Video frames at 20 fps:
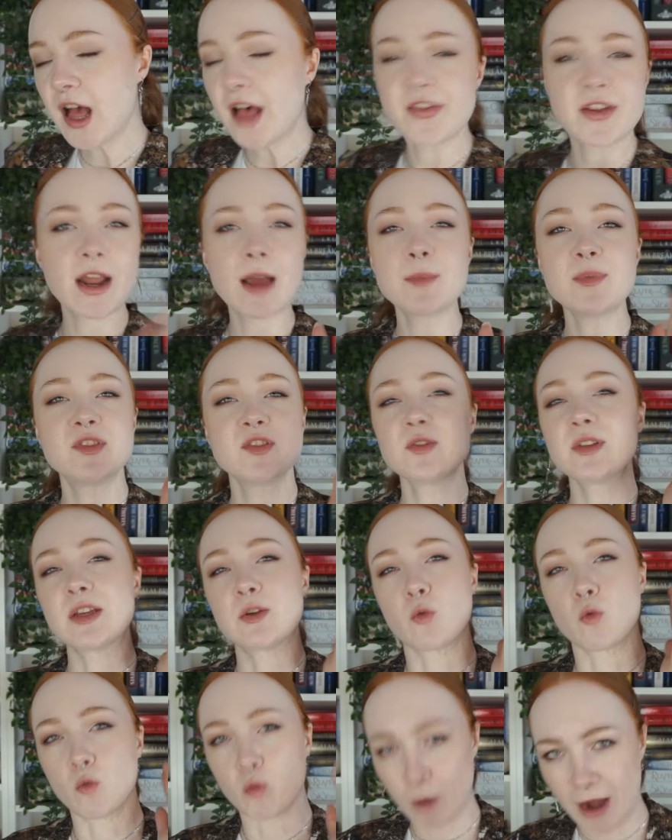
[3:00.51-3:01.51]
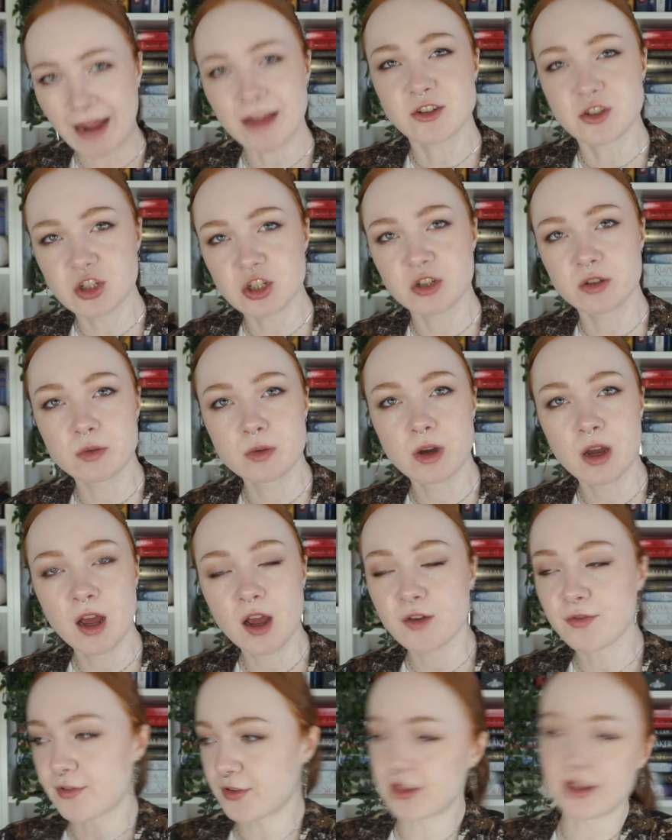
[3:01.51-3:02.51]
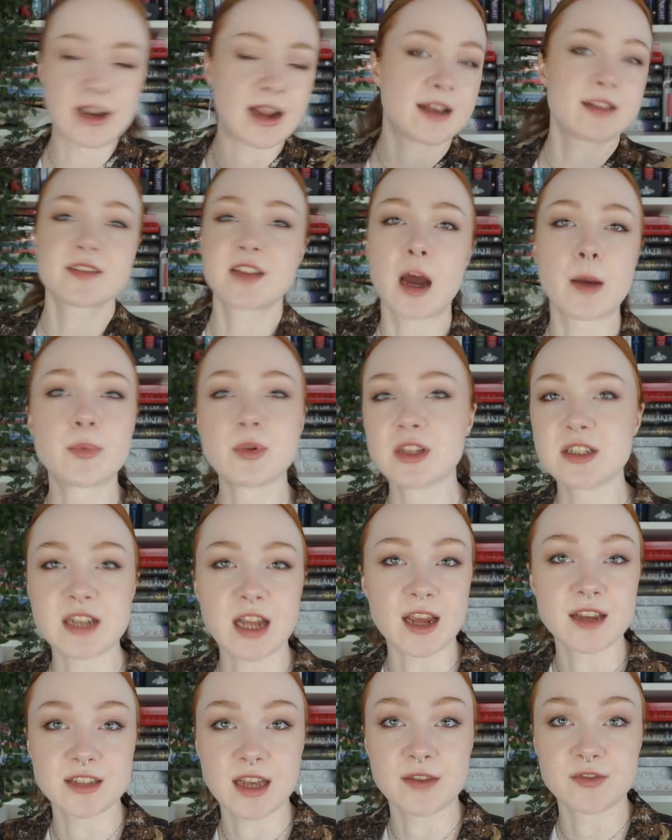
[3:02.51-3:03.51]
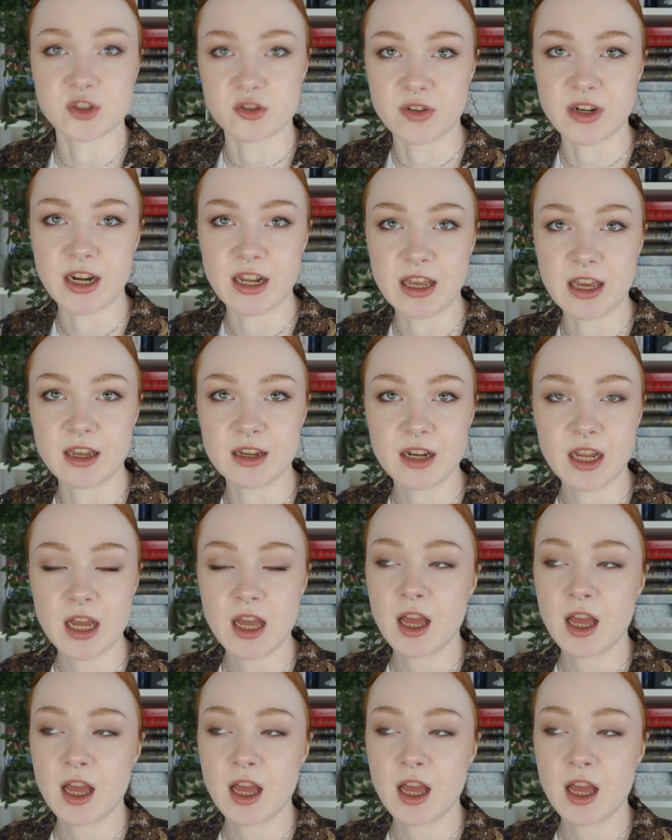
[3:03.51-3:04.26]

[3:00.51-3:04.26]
that absolutely wrecked you for the next couple of days after reading it?